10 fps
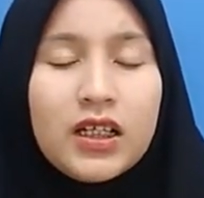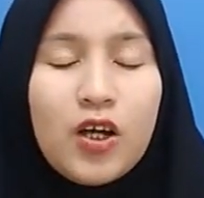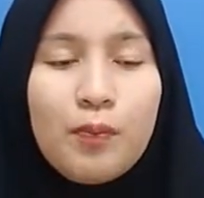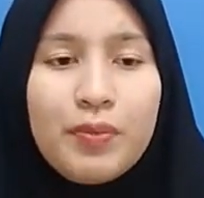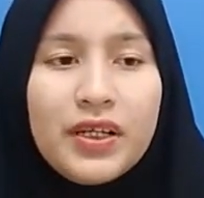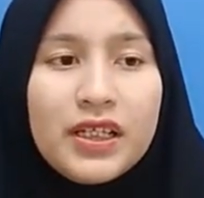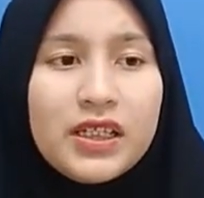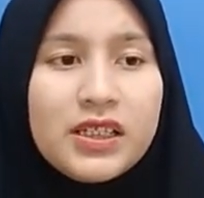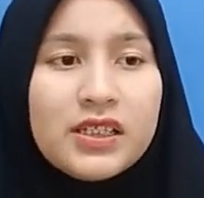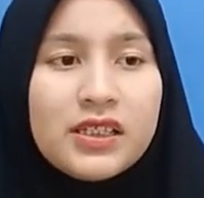open
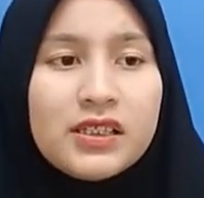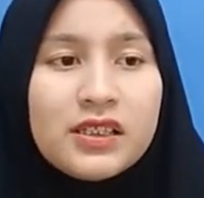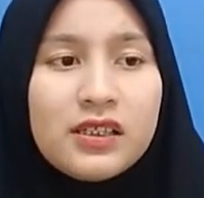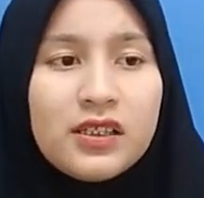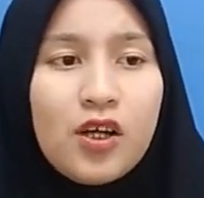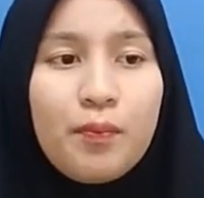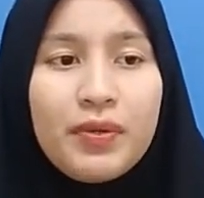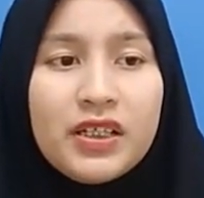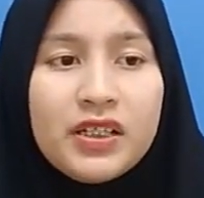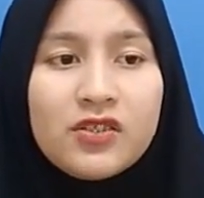learning
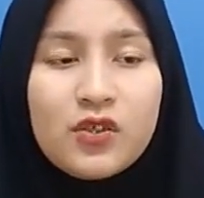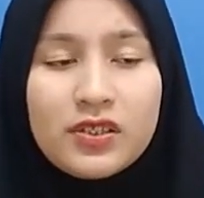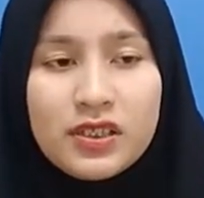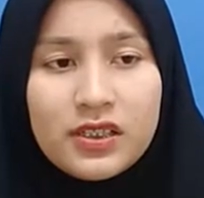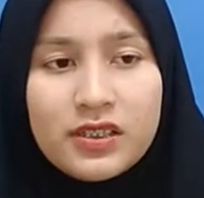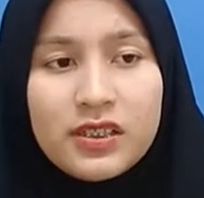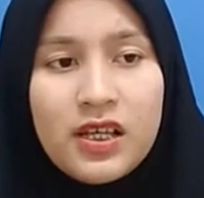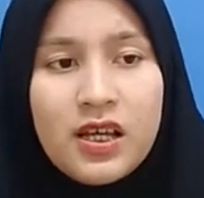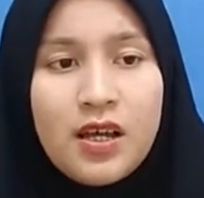sources